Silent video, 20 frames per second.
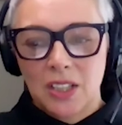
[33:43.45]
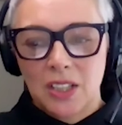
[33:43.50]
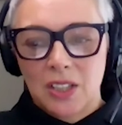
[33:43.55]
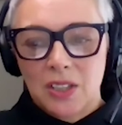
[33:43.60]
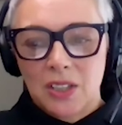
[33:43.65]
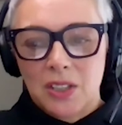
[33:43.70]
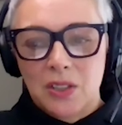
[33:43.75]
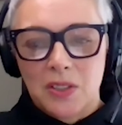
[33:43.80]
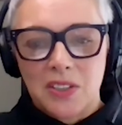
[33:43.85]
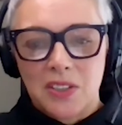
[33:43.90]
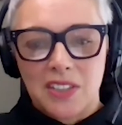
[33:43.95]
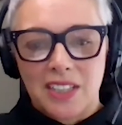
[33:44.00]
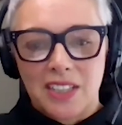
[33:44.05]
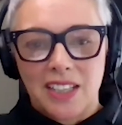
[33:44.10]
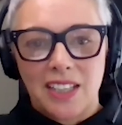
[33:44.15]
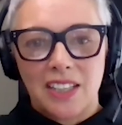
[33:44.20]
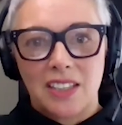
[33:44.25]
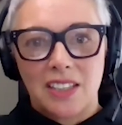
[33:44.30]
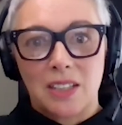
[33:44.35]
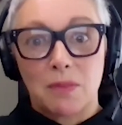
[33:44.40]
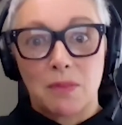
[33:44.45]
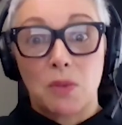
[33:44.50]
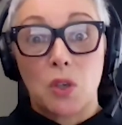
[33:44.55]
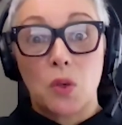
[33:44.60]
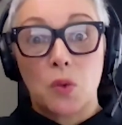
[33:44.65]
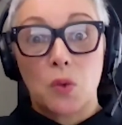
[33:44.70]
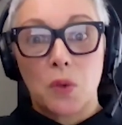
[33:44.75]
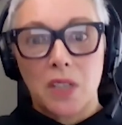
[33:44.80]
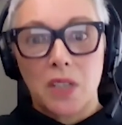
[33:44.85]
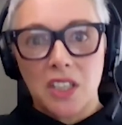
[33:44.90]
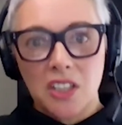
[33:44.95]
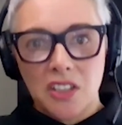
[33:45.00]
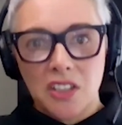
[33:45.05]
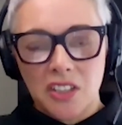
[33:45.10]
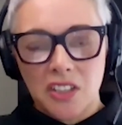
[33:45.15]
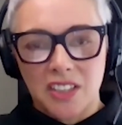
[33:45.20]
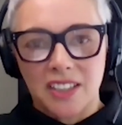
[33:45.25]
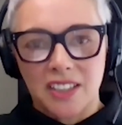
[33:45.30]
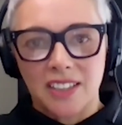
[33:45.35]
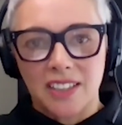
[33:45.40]
You're seeing them
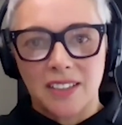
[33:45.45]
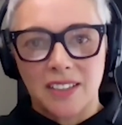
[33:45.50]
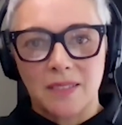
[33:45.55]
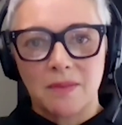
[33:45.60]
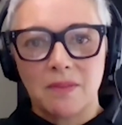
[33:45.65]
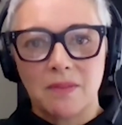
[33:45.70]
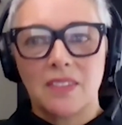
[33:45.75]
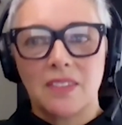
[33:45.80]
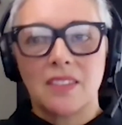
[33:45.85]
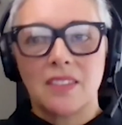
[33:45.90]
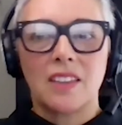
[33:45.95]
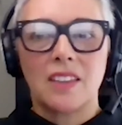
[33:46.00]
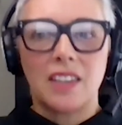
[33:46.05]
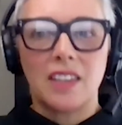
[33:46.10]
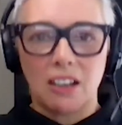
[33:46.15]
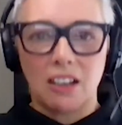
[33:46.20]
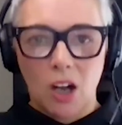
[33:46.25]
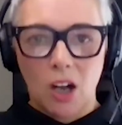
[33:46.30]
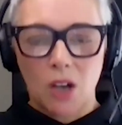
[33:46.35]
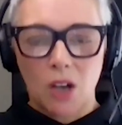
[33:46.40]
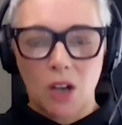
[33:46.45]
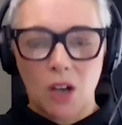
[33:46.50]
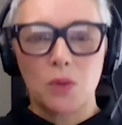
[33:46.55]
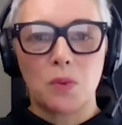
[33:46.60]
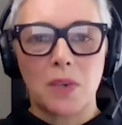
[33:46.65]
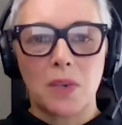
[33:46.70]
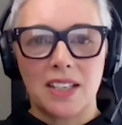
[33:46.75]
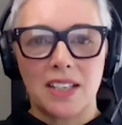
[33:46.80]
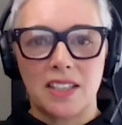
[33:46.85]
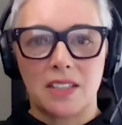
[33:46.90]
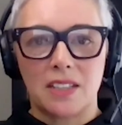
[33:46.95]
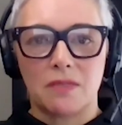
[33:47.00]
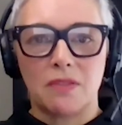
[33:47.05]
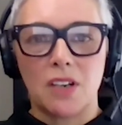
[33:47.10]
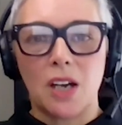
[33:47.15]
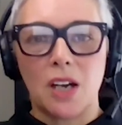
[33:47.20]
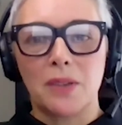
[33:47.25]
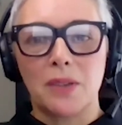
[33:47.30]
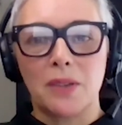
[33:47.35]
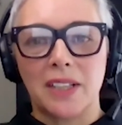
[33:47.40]
question their old ways of
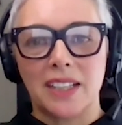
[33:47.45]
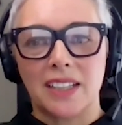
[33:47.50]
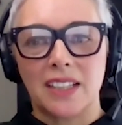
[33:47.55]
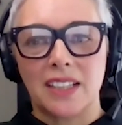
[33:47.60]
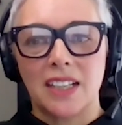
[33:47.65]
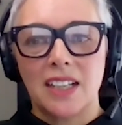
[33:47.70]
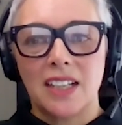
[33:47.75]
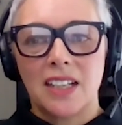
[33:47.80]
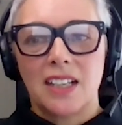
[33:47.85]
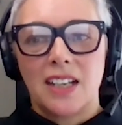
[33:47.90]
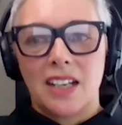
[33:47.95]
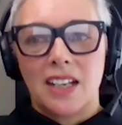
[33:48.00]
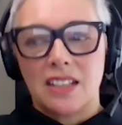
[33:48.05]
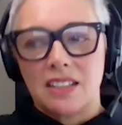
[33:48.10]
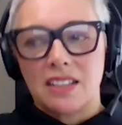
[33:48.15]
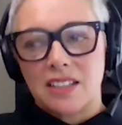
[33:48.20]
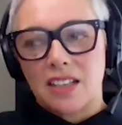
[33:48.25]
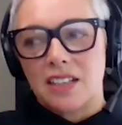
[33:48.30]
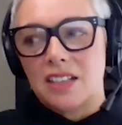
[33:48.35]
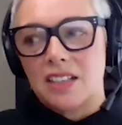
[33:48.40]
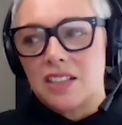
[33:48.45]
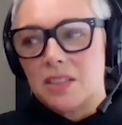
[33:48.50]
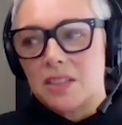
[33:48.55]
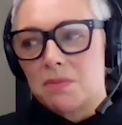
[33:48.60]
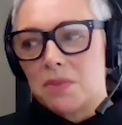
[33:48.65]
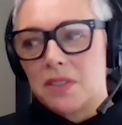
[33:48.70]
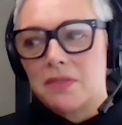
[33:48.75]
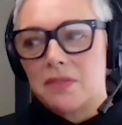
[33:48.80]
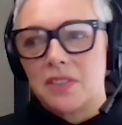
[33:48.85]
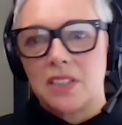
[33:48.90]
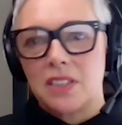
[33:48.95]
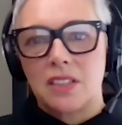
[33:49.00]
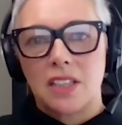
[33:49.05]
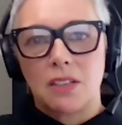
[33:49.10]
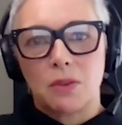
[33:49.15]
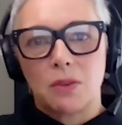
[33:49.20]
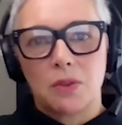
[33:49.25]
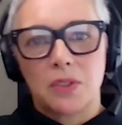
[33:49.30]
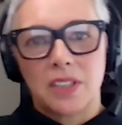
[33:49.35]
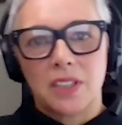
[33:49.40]
knowing and starting to pivot
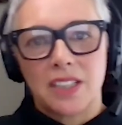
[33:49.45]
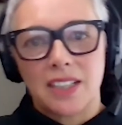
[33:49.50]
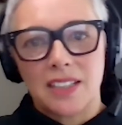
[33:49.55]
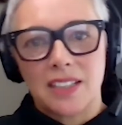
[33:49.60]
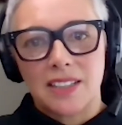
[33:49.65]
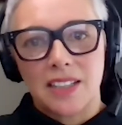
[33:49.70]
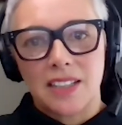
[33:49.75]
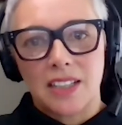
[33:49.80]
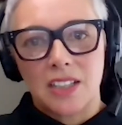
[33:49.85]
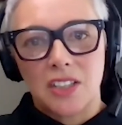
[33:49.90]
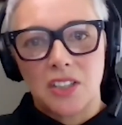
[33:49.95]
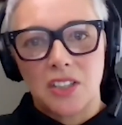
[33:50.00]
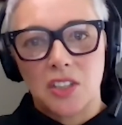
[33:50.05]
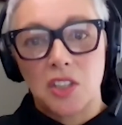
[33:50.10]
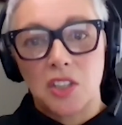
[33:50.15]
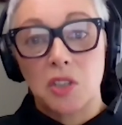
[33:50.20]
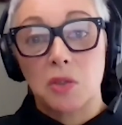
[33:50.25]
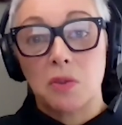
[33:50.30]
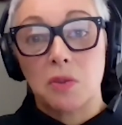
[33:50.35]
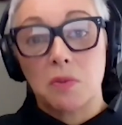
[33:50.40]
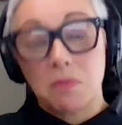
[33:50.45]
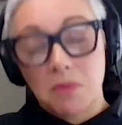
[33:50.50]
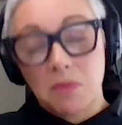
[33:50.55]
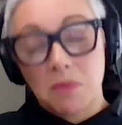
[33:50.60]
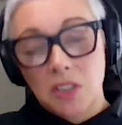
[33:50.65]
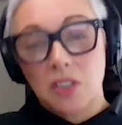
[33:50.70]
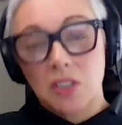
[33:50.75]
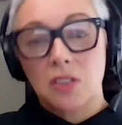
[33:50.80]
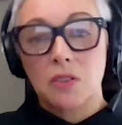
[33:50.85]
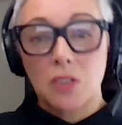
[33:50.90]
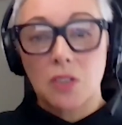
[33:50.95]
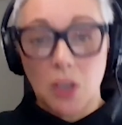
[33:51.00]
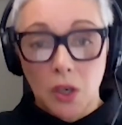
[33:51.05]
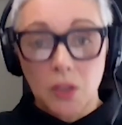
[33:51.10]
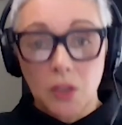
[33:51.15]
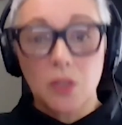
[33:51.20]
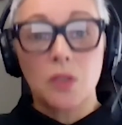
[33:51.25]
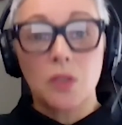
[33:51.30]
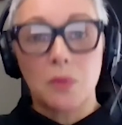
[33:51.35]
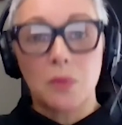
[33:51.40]
their organisation to
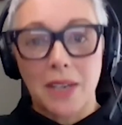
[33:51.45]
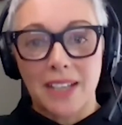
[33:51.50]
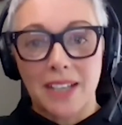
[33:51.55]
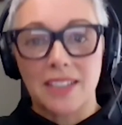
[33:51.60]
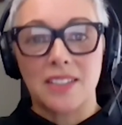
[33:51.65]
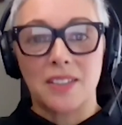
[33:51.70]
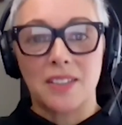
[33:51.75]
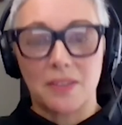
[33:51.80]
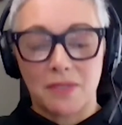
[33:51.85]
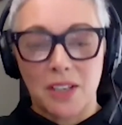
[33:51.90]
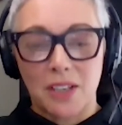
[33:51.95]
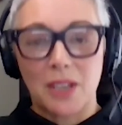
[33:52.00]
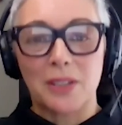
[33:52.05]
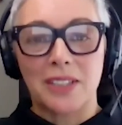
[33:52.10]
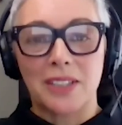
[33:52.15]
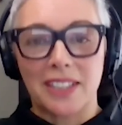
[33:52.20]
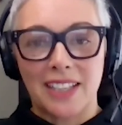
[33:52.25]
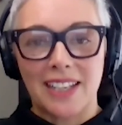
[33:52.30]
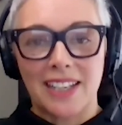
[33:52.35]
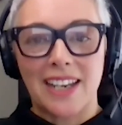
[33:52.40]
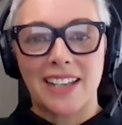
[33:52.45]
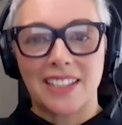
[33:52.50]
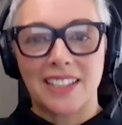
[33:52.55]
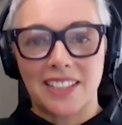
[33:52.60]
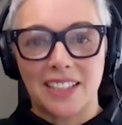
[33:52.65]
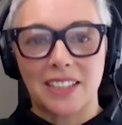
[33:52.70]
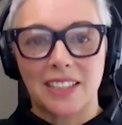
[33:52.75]
local ways of knowing and acting.